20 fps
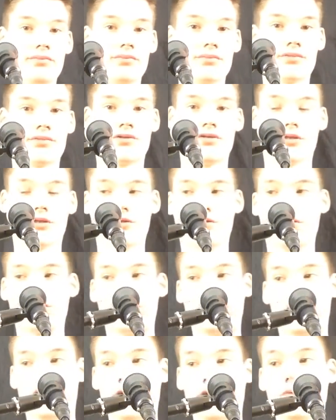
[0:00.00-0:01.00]
just
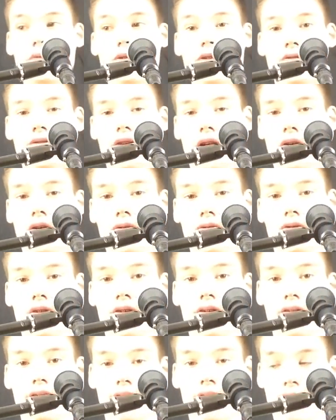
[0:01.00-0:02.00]
your inward sounds,
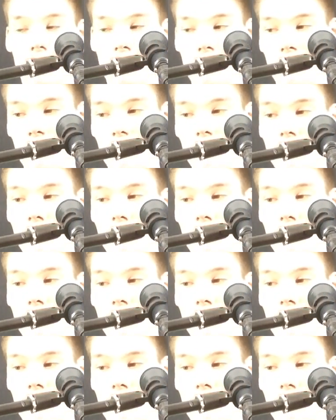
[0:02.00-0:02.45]
just think